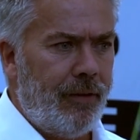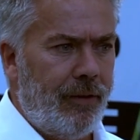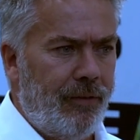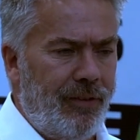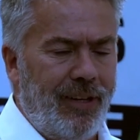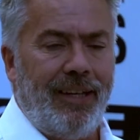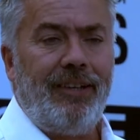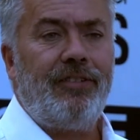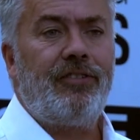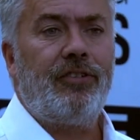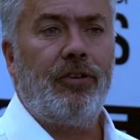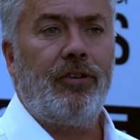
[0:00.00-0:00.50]

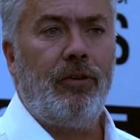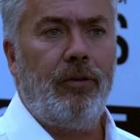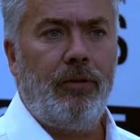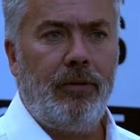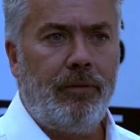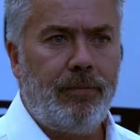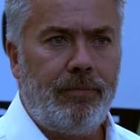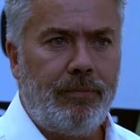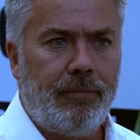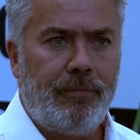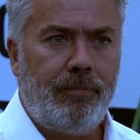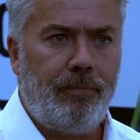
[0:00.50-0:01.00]
diesel
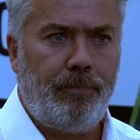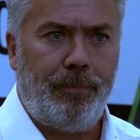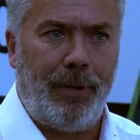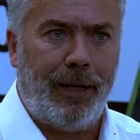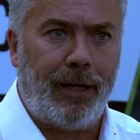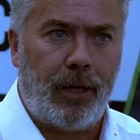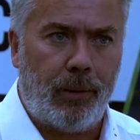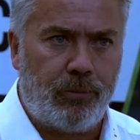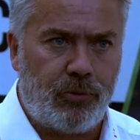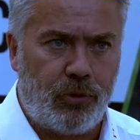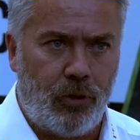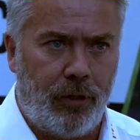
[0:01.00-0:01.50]

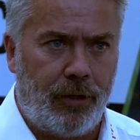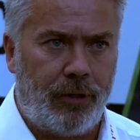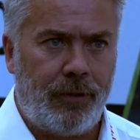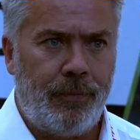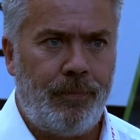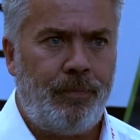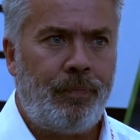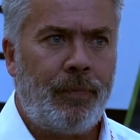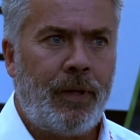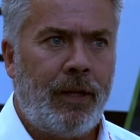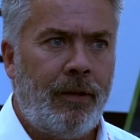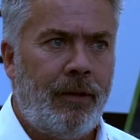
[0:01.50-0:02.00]
pickup truck.
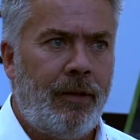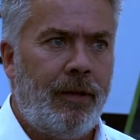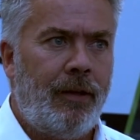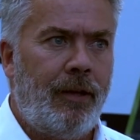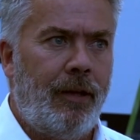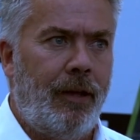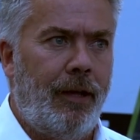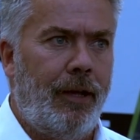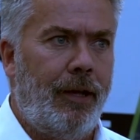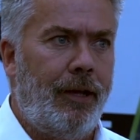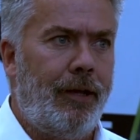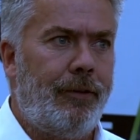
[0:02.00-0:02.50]

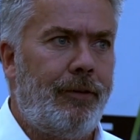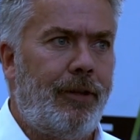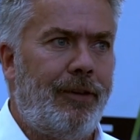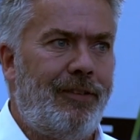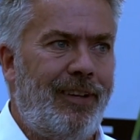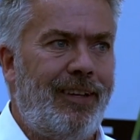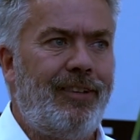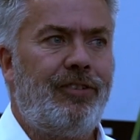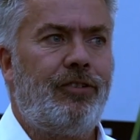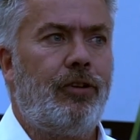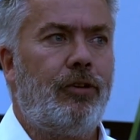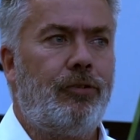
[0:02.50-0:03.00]
The
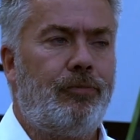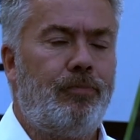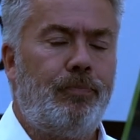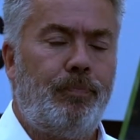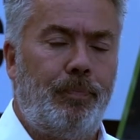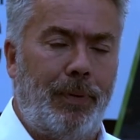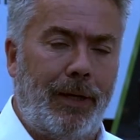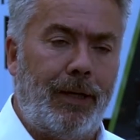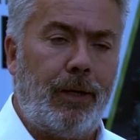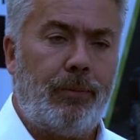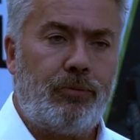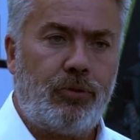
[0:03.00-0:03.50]
diesel
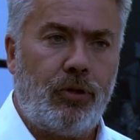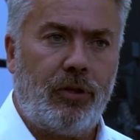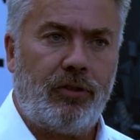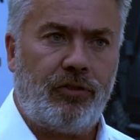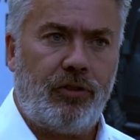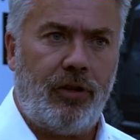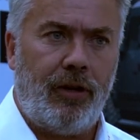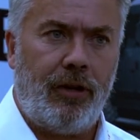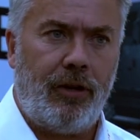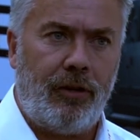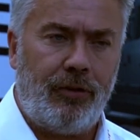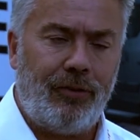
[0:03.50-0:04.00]
pickup trucks
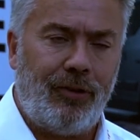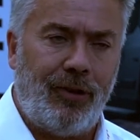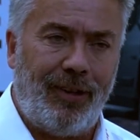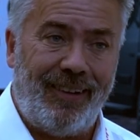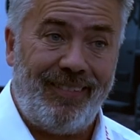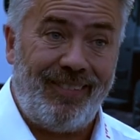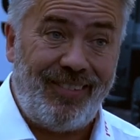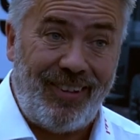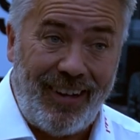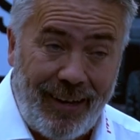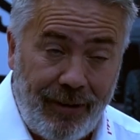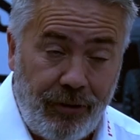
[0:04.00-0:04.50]
they
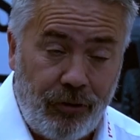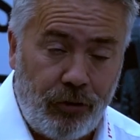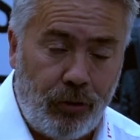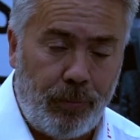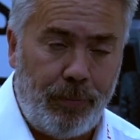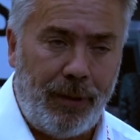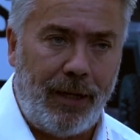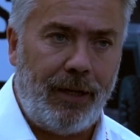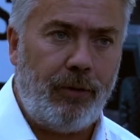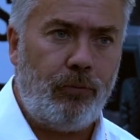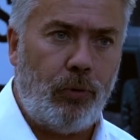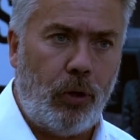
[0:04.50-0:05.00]
tend to
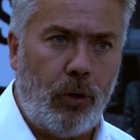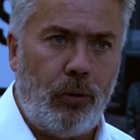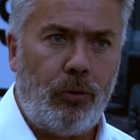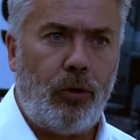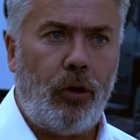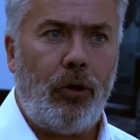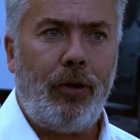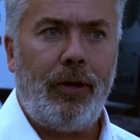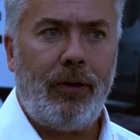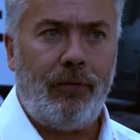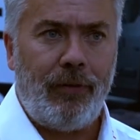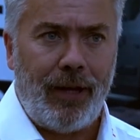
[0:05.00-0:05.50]
be
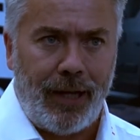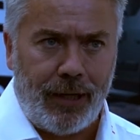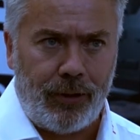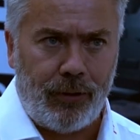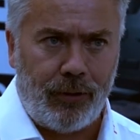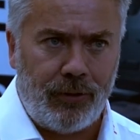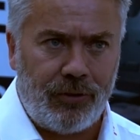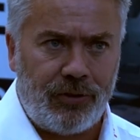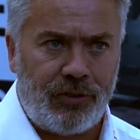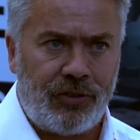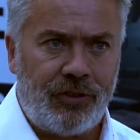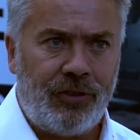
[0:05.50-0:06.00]
road-going
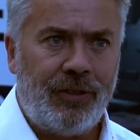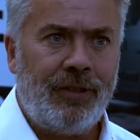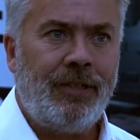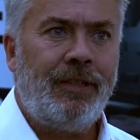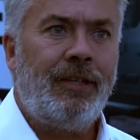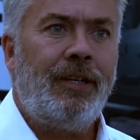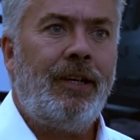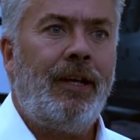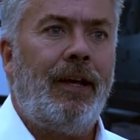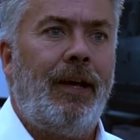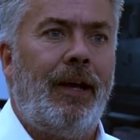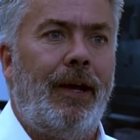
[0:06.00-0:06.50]
vehicles.
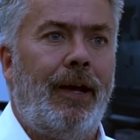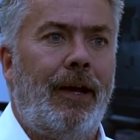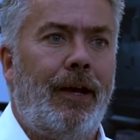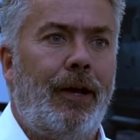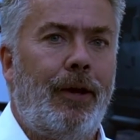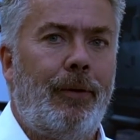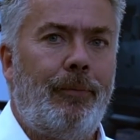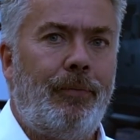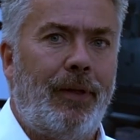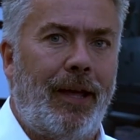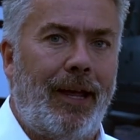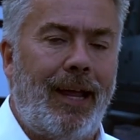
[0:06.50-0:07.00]

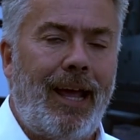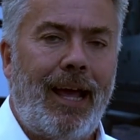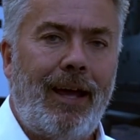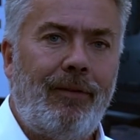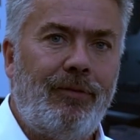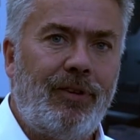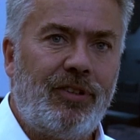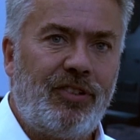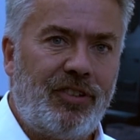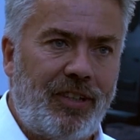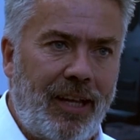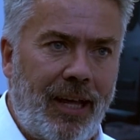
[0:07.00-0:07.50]
They have
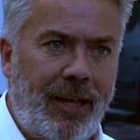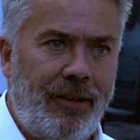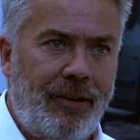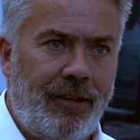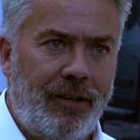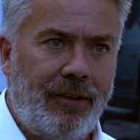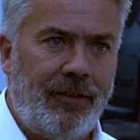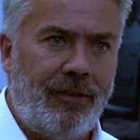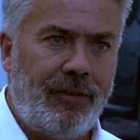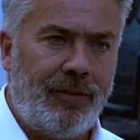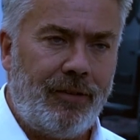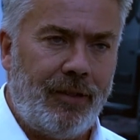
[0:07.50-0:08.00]
a
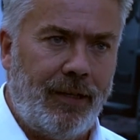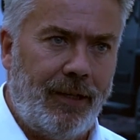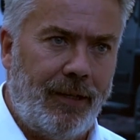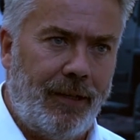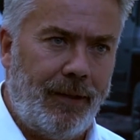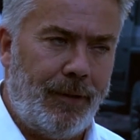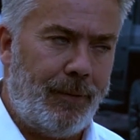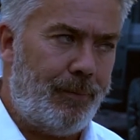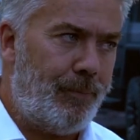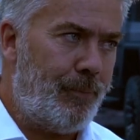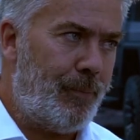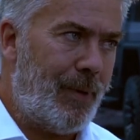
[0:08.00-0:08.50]
standard
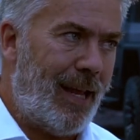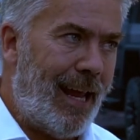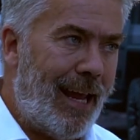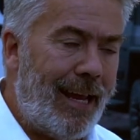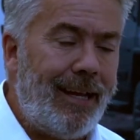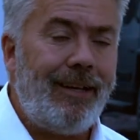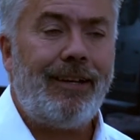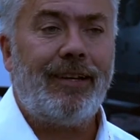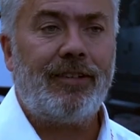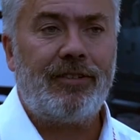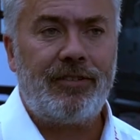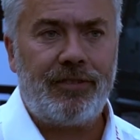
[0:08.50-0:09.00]

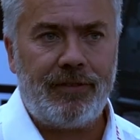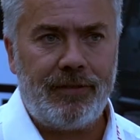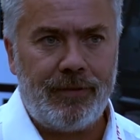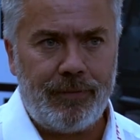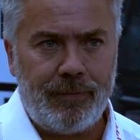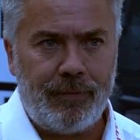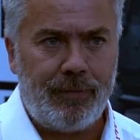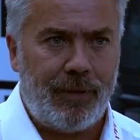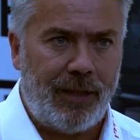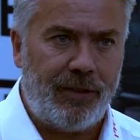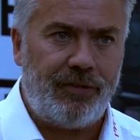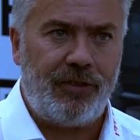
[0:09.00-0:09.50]
ADAS,
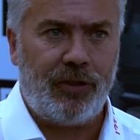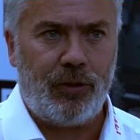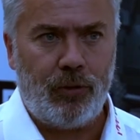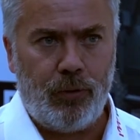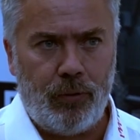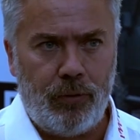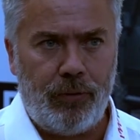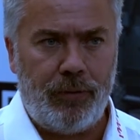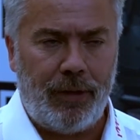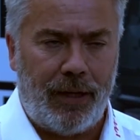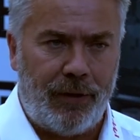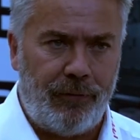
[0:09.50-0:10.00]
as they
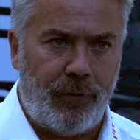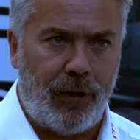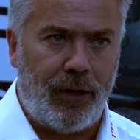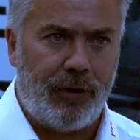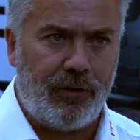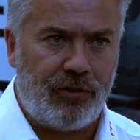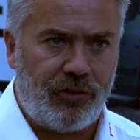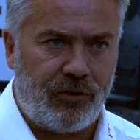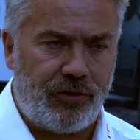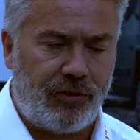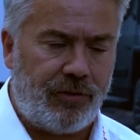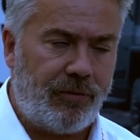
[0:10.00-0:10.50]
call
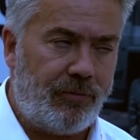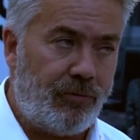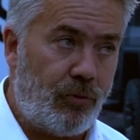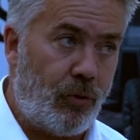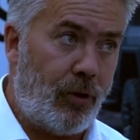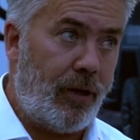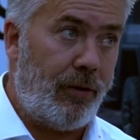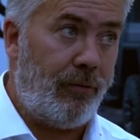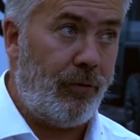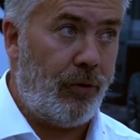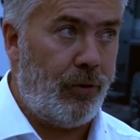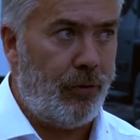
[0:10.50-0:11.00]
advanced
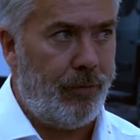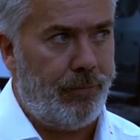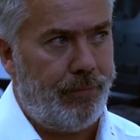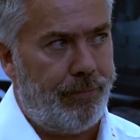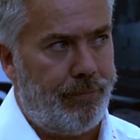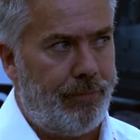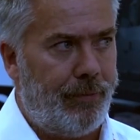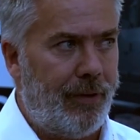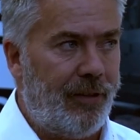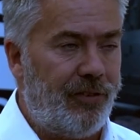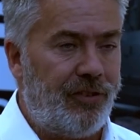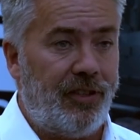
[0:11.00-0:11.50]
driver
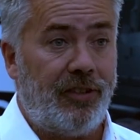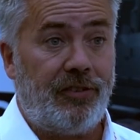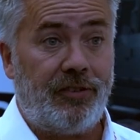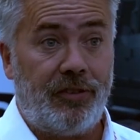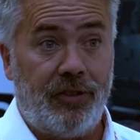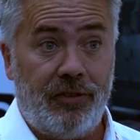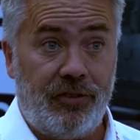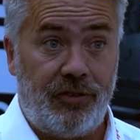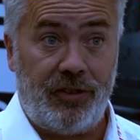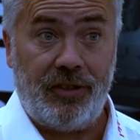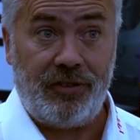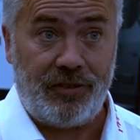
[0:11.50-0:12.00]

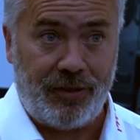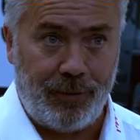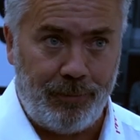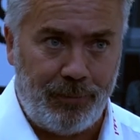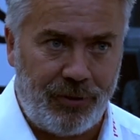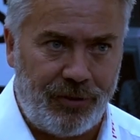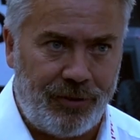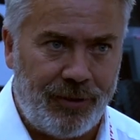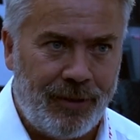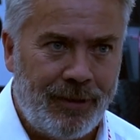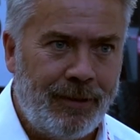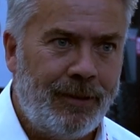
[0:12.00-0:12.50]
assistance
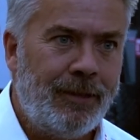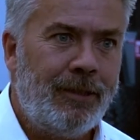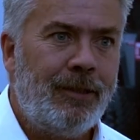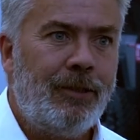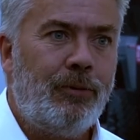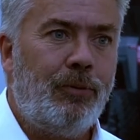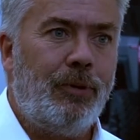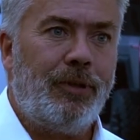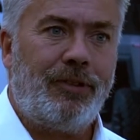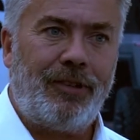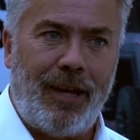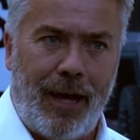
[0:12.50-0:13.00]
systems,
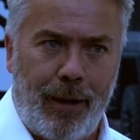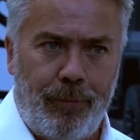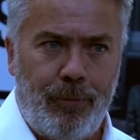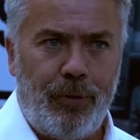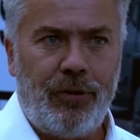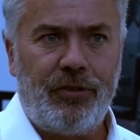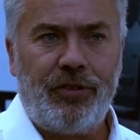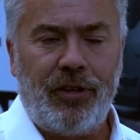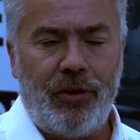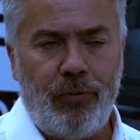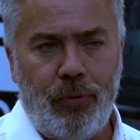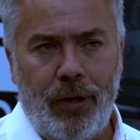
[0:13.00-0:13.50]
with
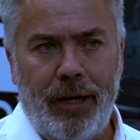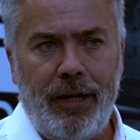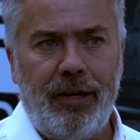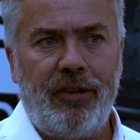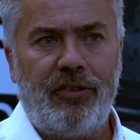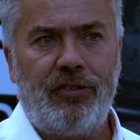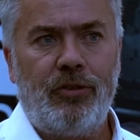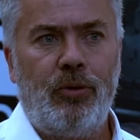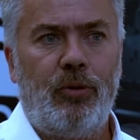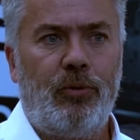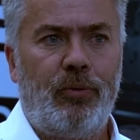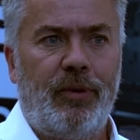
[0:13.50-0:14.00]
cameras and
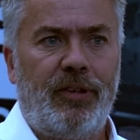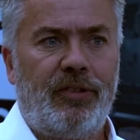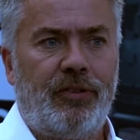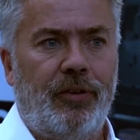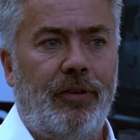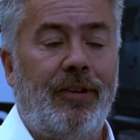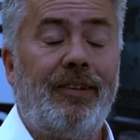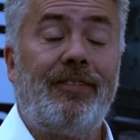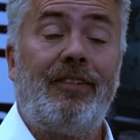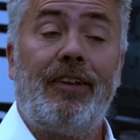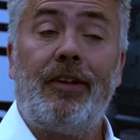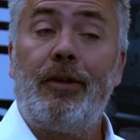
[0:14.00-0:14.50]
radars and all the rest
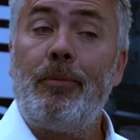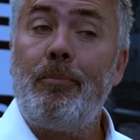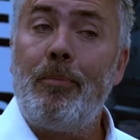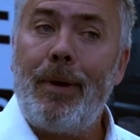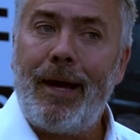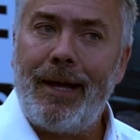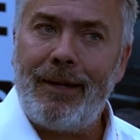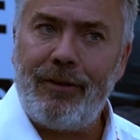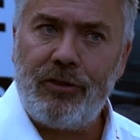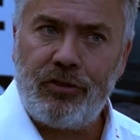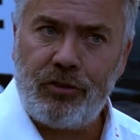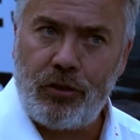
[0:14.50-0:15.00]
of it, that the
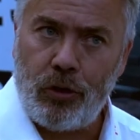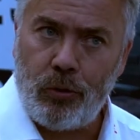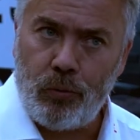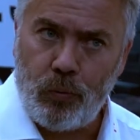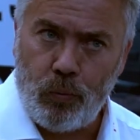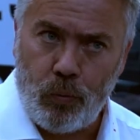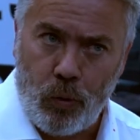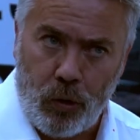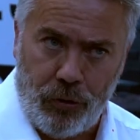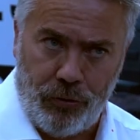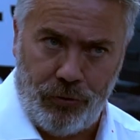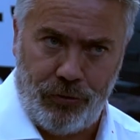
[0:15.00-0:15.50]
mines don't
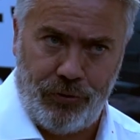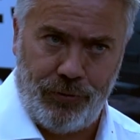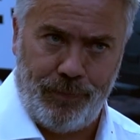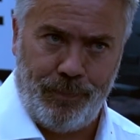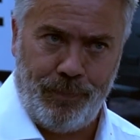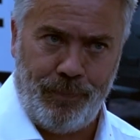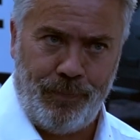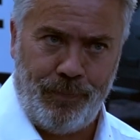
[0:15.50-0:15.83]
want.